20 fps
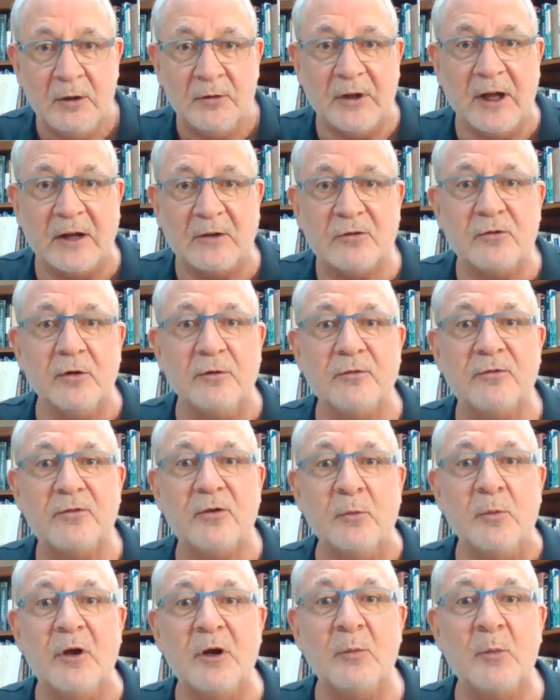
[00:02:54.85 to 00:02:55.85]
That serves to
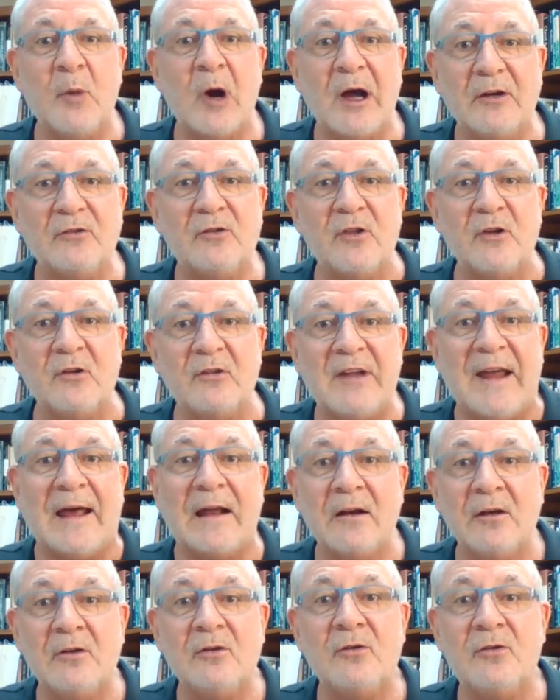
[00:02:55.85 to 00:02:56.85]
minimize the
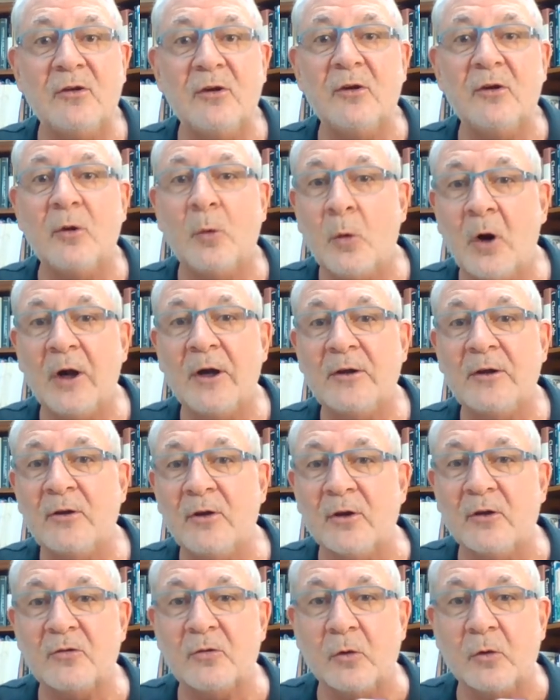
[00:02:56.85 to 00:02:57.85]
tannins in the wine,
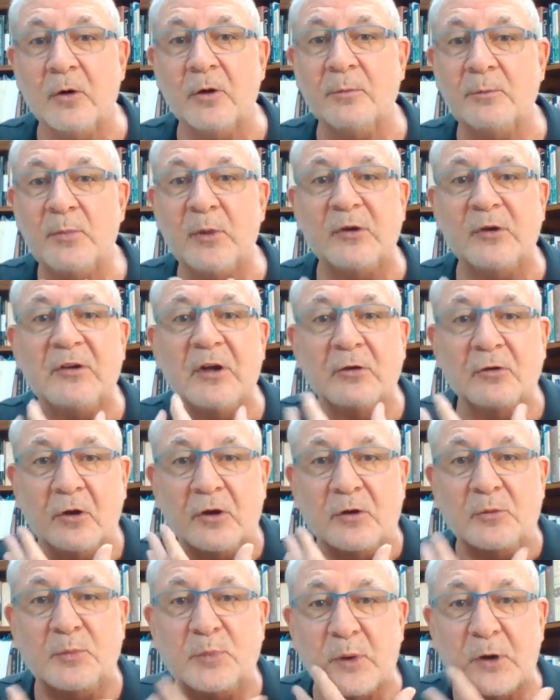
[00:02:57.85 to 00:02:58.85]
the sort of potentially
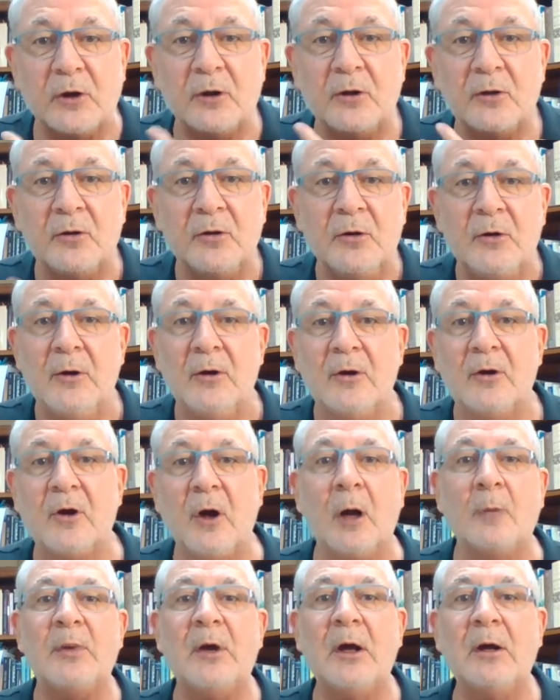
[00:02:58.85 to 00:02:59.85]
bitter
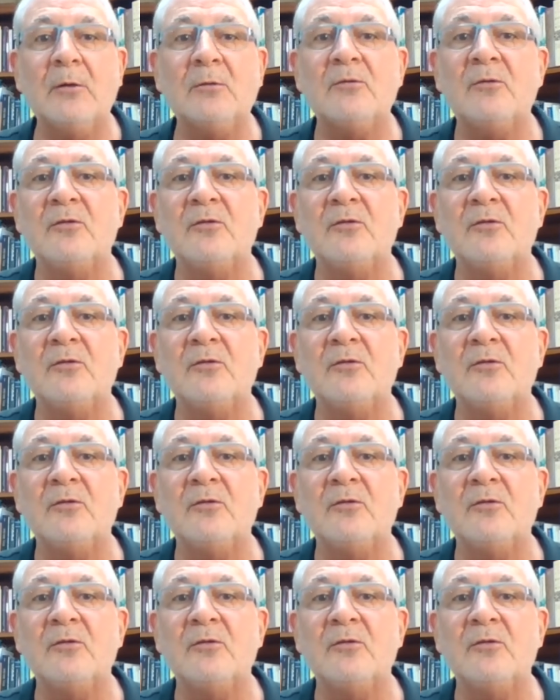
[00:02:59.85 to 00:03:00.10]
compounds.